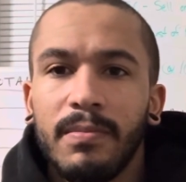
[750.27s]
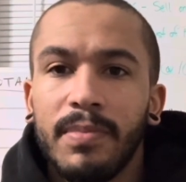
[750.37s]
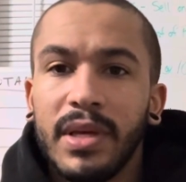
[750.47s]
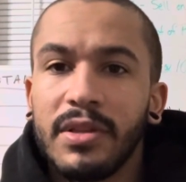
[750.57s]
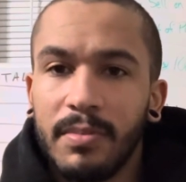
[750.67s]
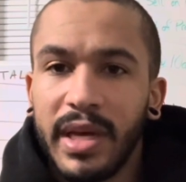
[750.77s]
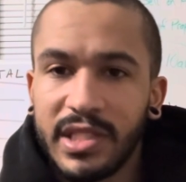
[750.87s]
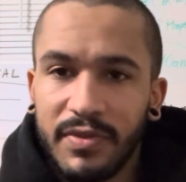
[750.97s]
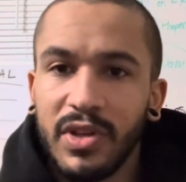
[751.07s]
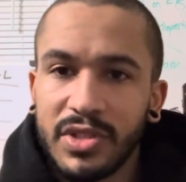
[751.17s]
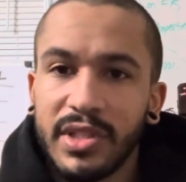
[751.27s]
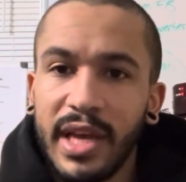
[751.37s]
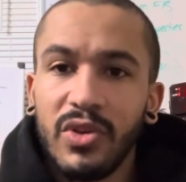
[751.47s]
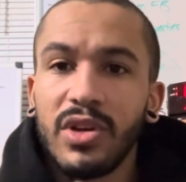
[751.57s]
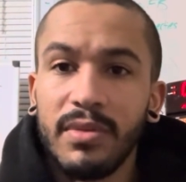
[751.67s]
Be the best version that
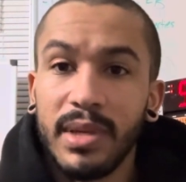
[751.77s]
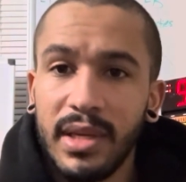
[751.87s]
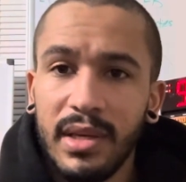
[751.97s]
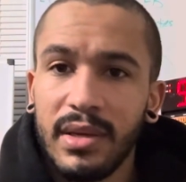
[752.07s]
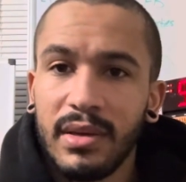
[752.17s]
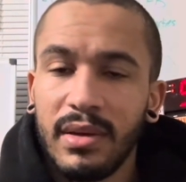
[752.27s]
you could be,